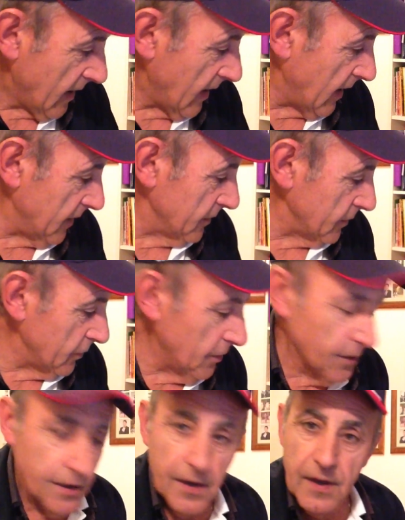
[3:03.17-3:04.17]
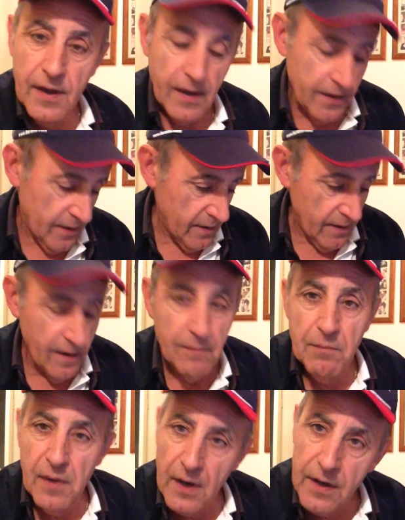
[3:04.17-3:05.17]
and you can get a
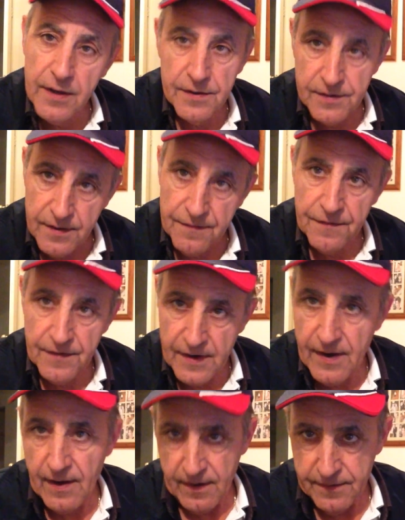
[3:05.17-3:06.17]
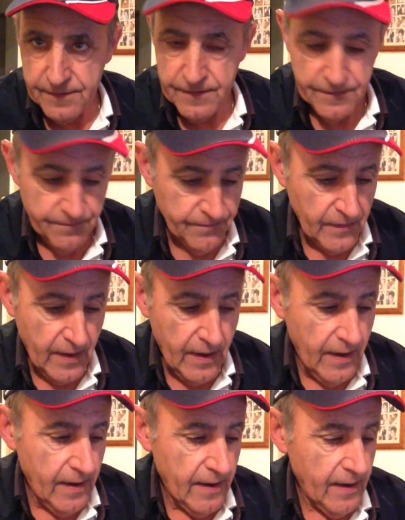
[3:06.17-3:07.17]
million different colours.
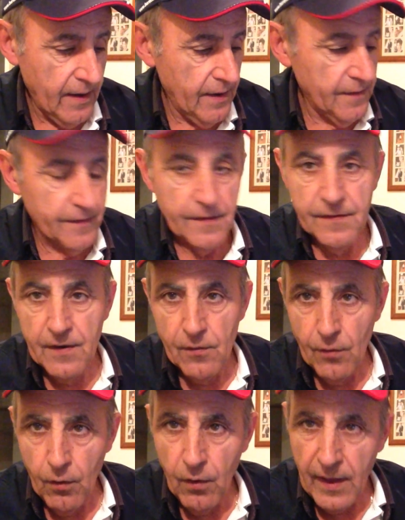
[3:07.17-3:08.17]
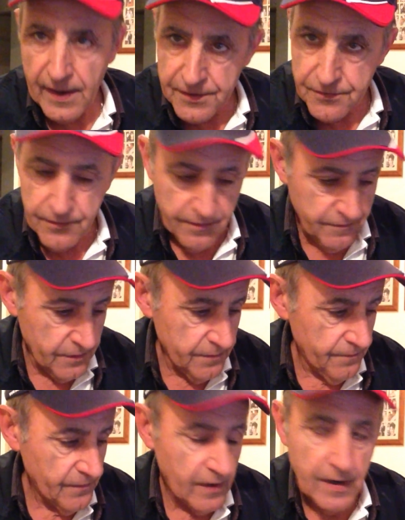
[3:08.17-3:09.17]
And they're all lab
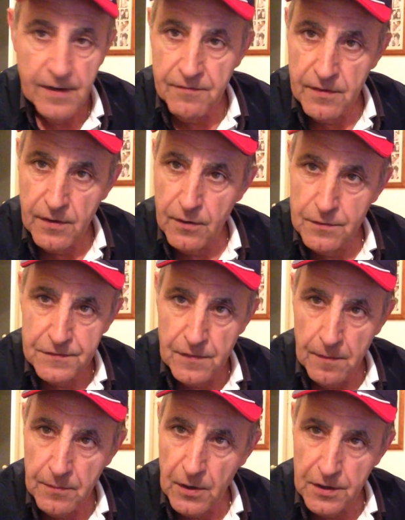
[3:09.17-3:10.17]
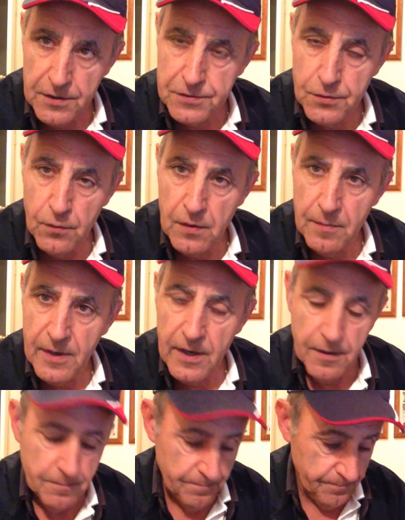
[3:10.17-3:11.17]
driven and everything else. So I'm not going to talk
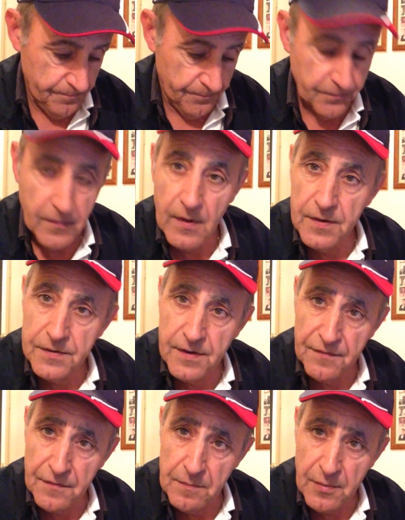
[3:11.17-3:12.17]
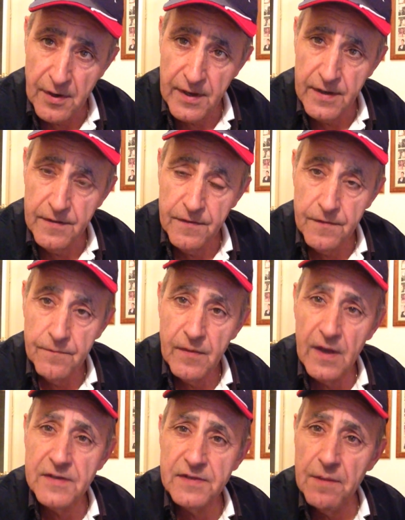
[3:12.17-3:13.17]
about different brands
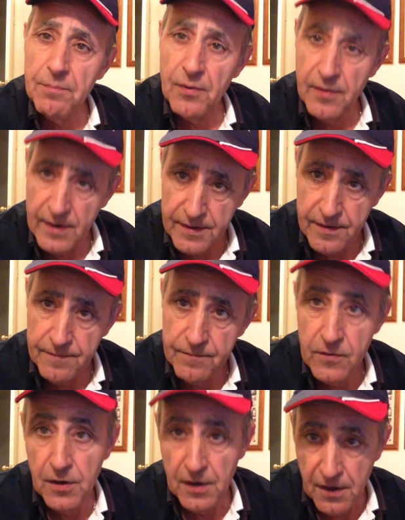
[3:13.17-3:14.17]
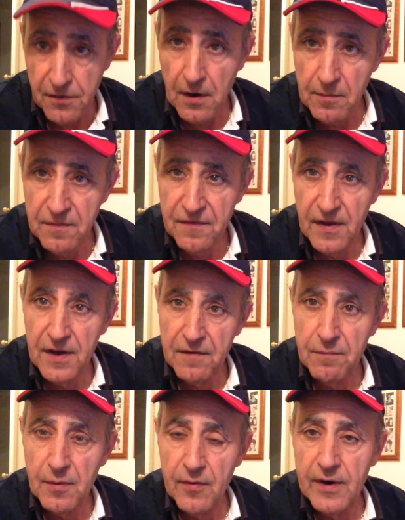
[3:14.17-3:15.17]
except Beretta. You know that I'm a fan
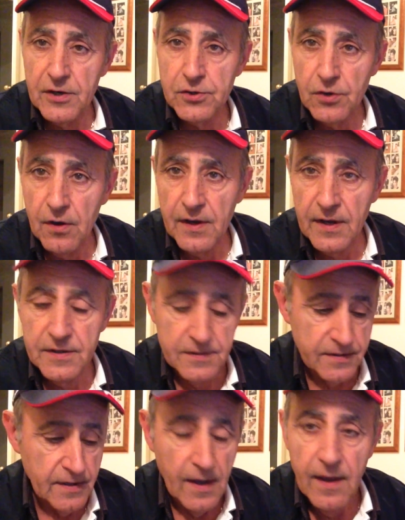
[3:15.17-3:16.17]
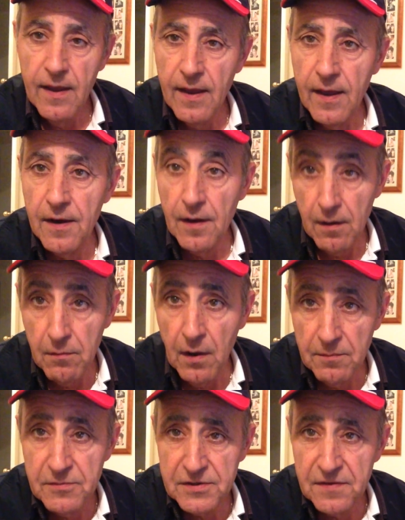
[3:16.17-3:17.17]
of Beretta shotguns, and
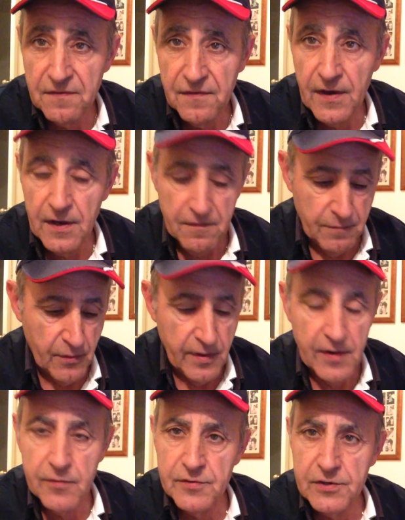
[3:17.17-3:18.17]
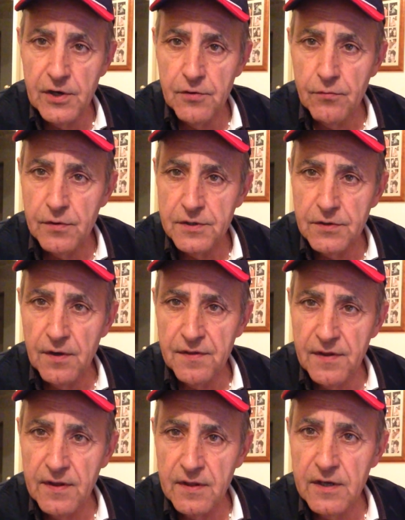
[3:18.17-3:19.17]
I'm just a fan of Beretta in general because I
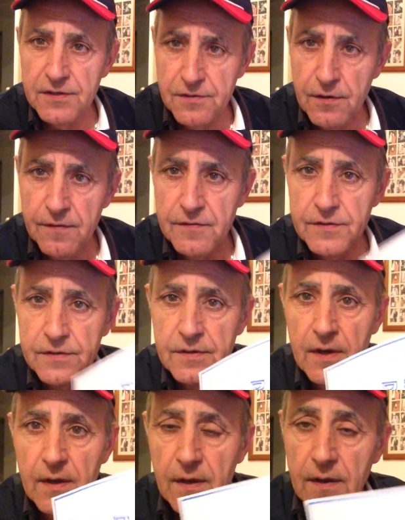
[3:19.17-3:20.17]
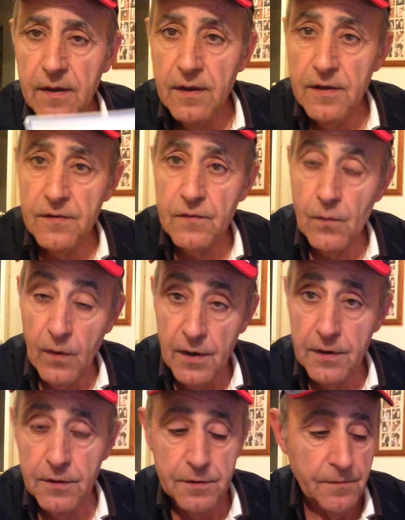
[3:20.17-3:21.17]
think their service is
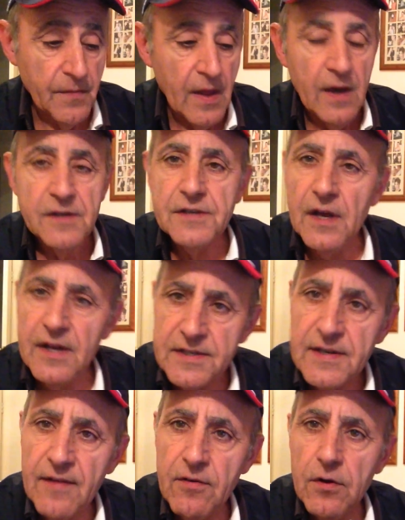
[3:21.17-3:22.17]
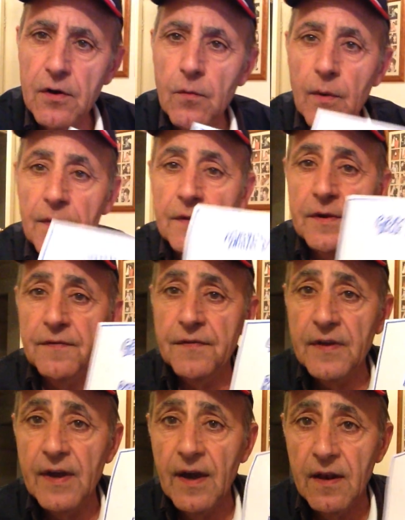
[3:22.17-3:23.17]
quite good. So let's have a look at what the
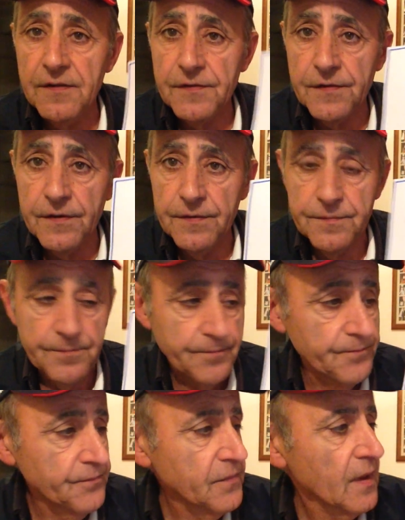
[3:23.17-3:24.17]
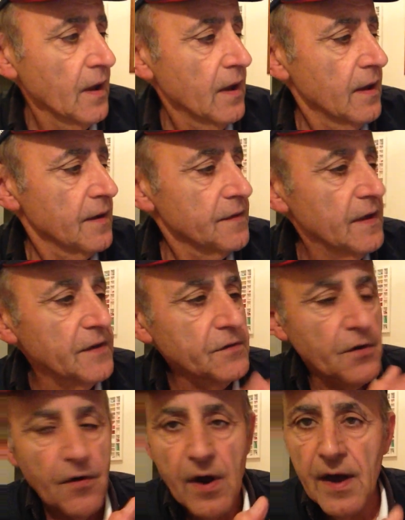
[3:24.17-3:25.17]
different colours do. There's
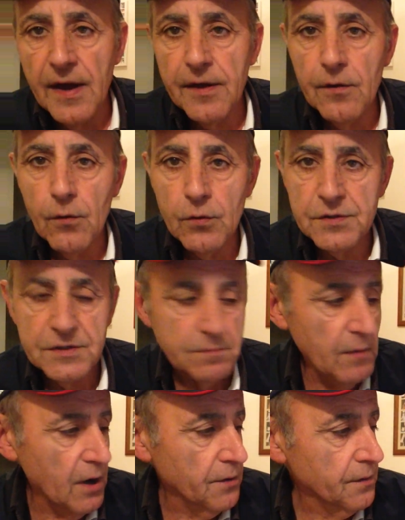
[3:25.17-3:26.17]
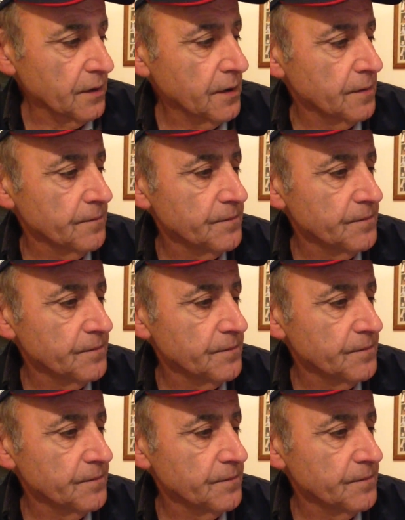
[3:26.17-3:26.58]
grey or smoke,